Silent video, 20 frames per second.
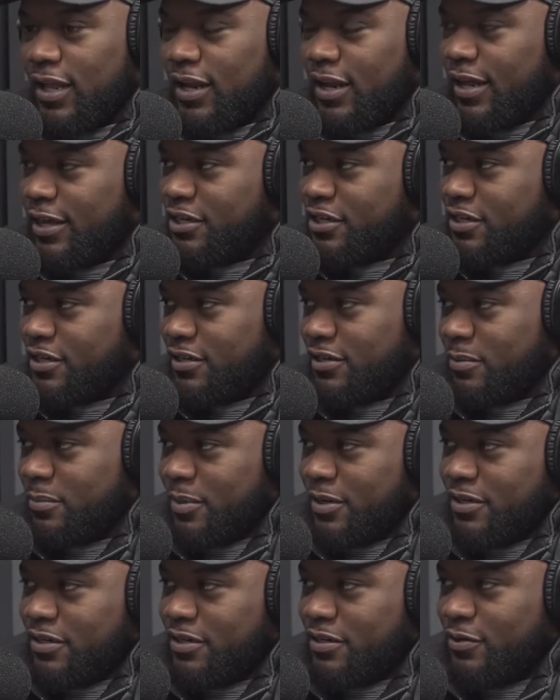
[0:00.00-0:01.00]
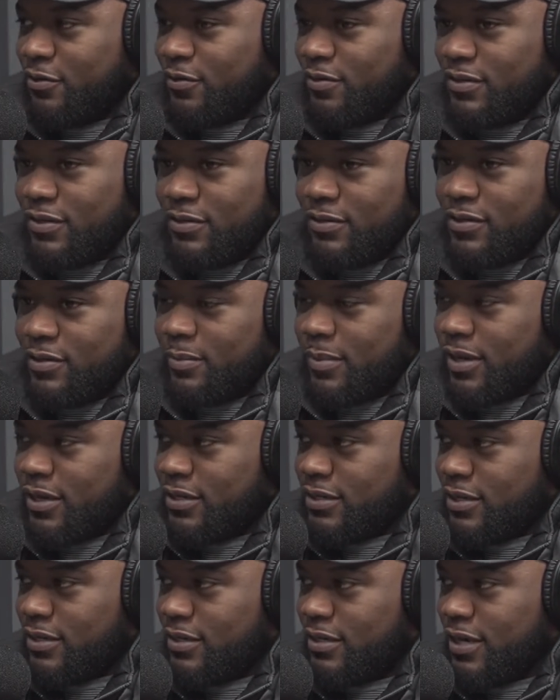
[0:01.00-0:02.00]
It's just a bunch of no's until somebody
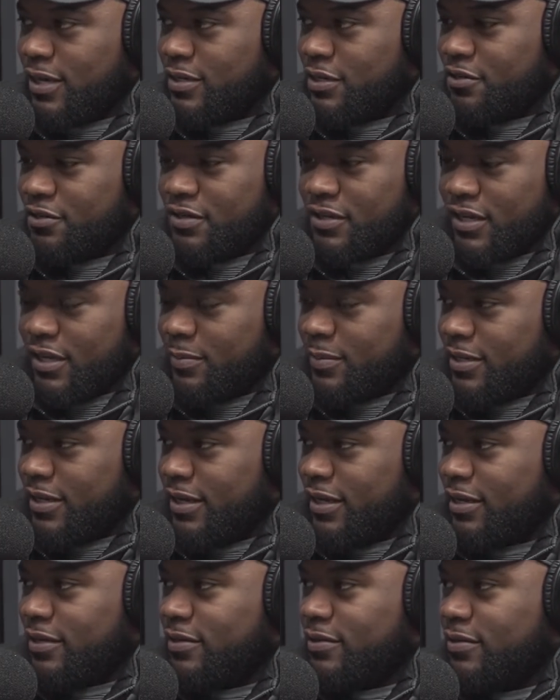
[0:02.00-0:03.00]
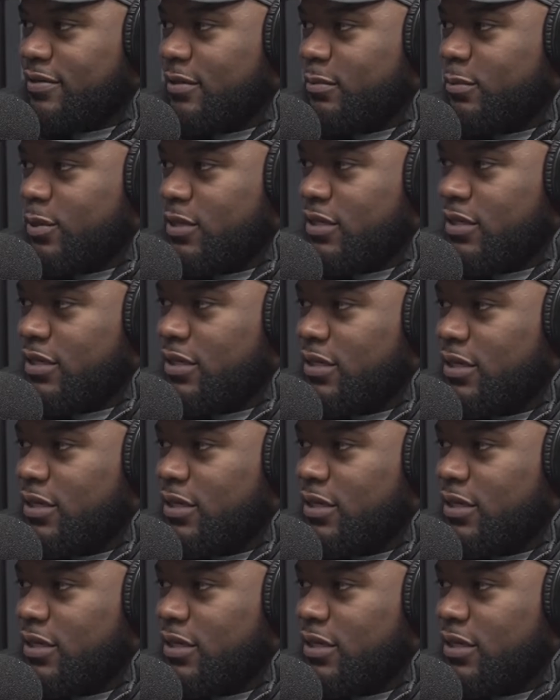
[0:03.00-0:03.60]
says yes. You just keep digging until someone says